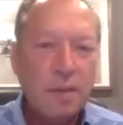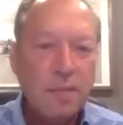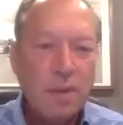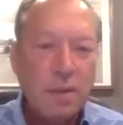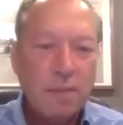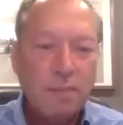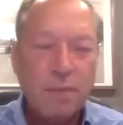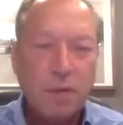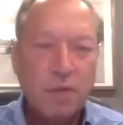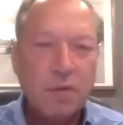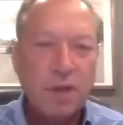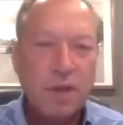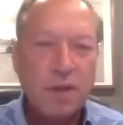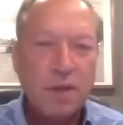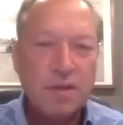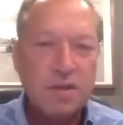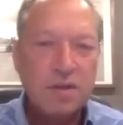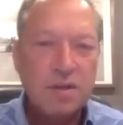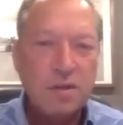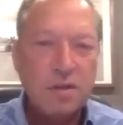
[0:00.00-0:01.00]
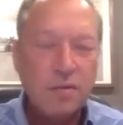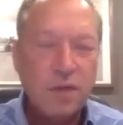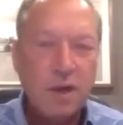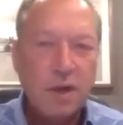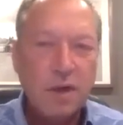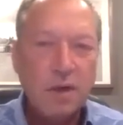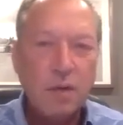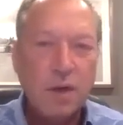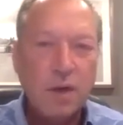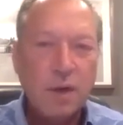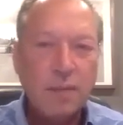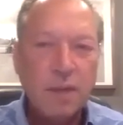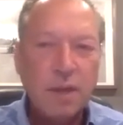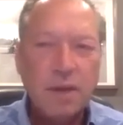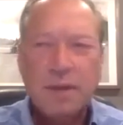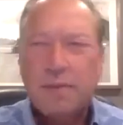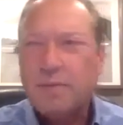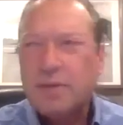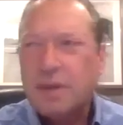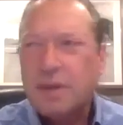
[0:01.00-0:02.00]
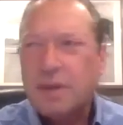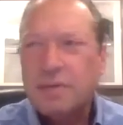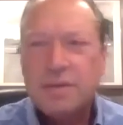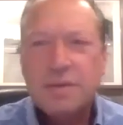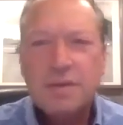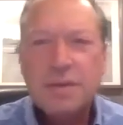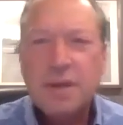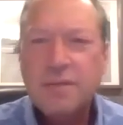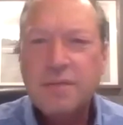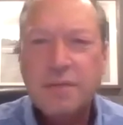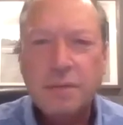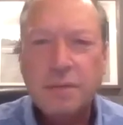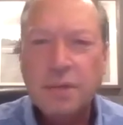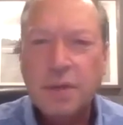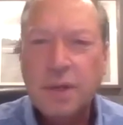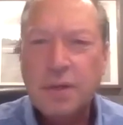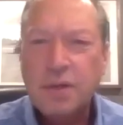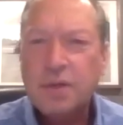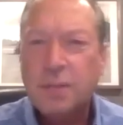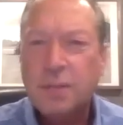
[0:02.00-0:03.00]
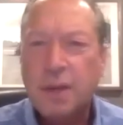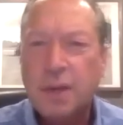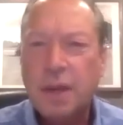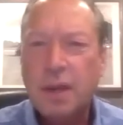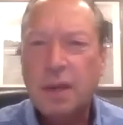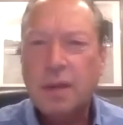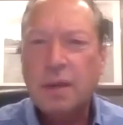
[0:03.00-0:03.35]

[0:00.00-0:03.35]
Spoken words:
In both cases, in Iran and Guatemala, it was done for lunch money.